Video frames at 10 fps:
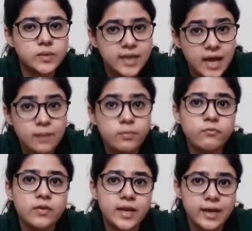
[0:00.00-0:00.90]
with the help
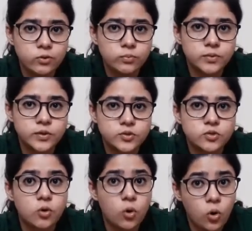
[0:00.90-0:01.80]
of an bridge
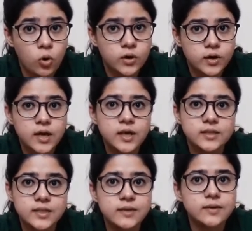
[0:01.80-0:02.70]
or
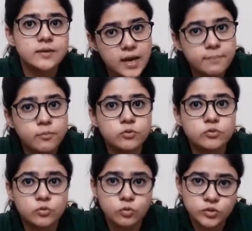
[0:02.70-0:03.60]
the
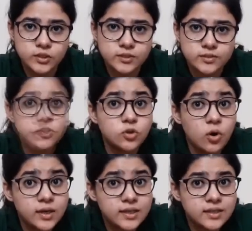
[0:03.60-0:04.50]
airport coaches.
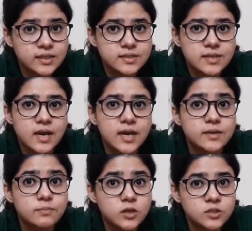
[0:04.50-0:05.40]
During this,
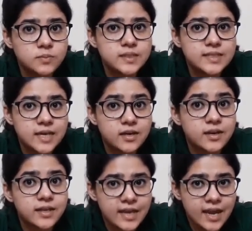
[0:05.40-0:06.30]
it must be
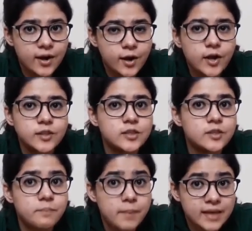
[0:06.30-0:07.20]
taken care that
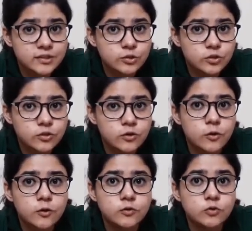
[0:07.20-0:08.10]
the
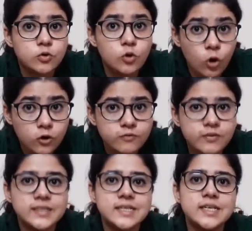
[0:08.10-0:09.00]
passenger do not
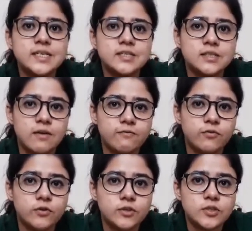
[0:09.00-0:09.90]
face any
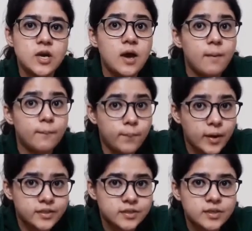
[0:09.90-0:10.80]
discomfort
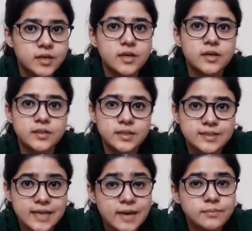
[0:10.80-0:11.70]
but the
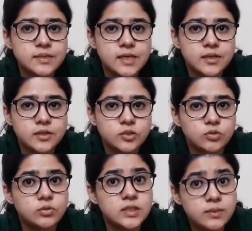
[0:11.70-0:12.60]
time taken
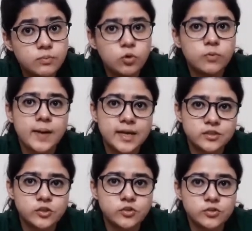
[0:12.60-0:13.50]
to deboard
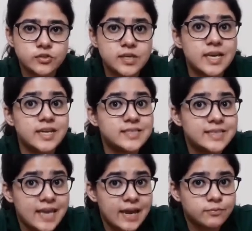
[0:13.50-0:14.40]
passengers
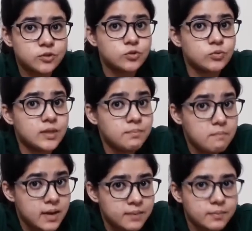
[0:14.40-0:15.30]
is kept to the
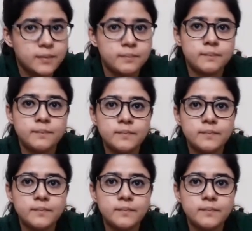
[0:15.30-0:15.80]
minimum.